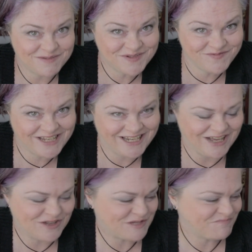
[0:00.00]
up some
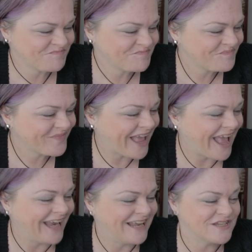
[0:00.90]
videos,
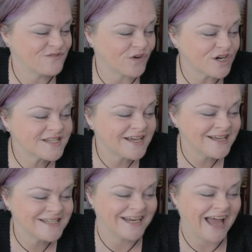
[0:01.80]
and his first
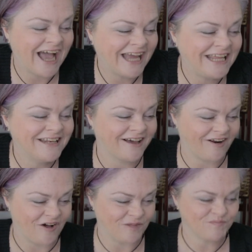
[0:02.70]
cousin, Heidi
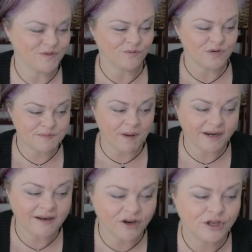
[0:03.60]
Nuttall,
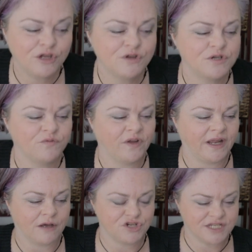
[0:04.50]
responded on a YouTube
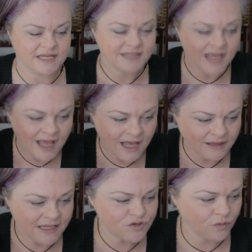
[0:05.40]
video. She says,
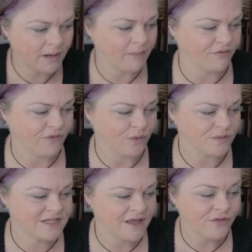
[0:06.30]
let's remember,
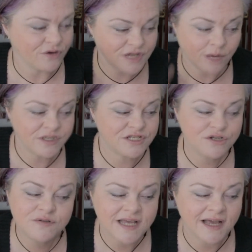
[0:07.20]
folks, there's always
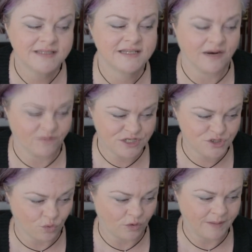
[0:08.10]
two sides to every
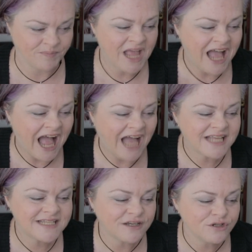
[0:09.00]
story. I
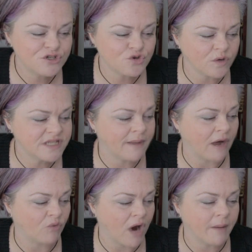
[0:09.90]
could tell you stories
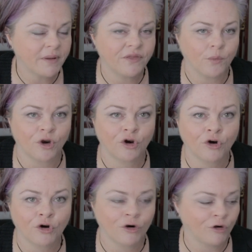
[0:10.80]
about Robyn that would
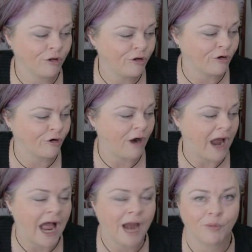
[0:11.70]
curl your
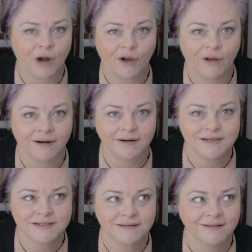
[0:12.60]
eyebrow
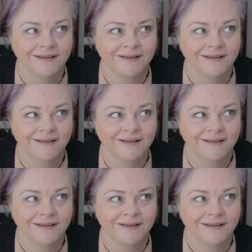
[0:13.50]
hairs.